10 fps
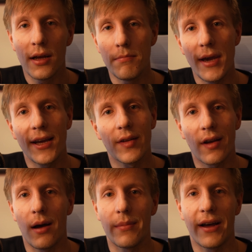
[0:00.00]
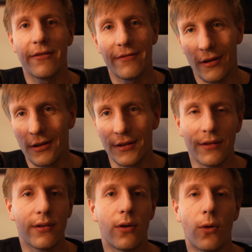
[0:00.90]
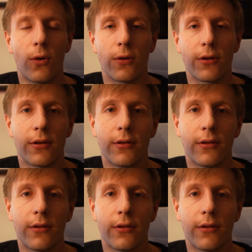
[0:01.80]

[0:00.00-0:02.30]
make the combat fun or